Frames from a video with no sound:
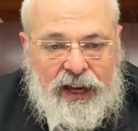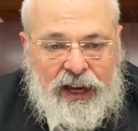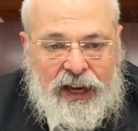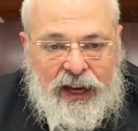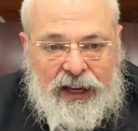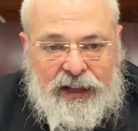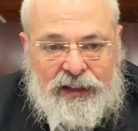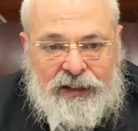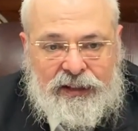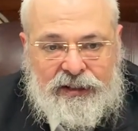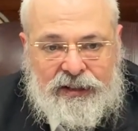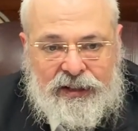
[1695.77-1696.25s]

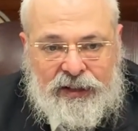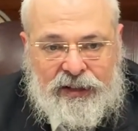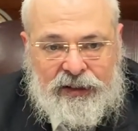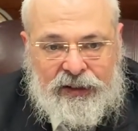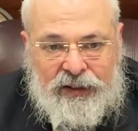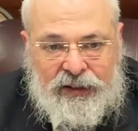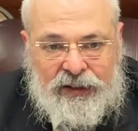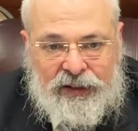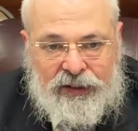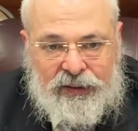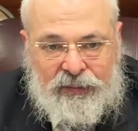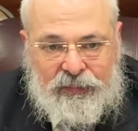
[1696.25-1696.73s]
and
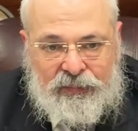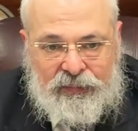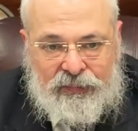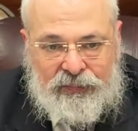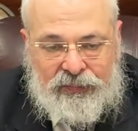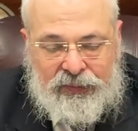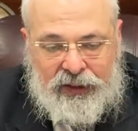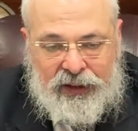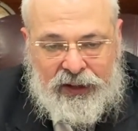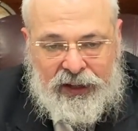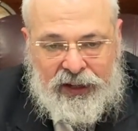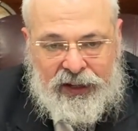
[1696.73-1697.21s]

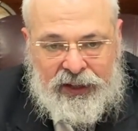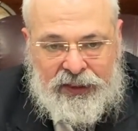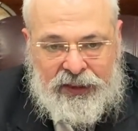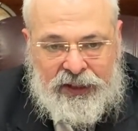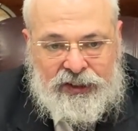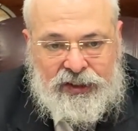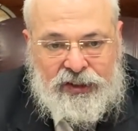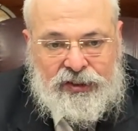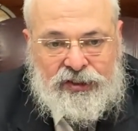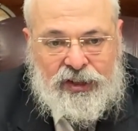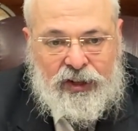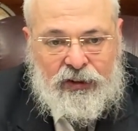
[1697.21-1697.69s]
this
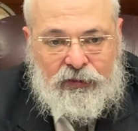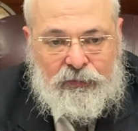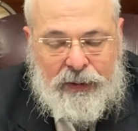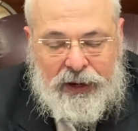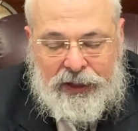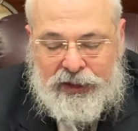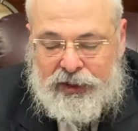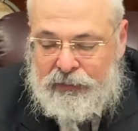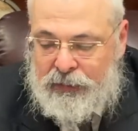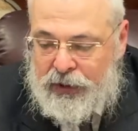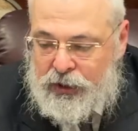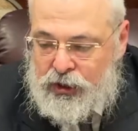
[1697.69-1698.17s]
itself
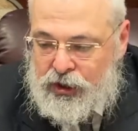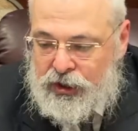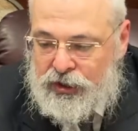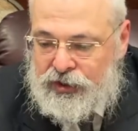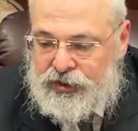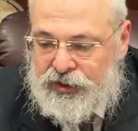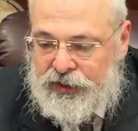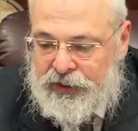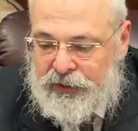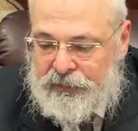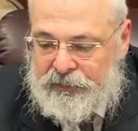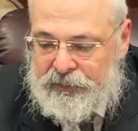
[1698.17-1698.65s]
makes it much
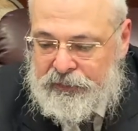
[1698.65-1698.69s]
easier.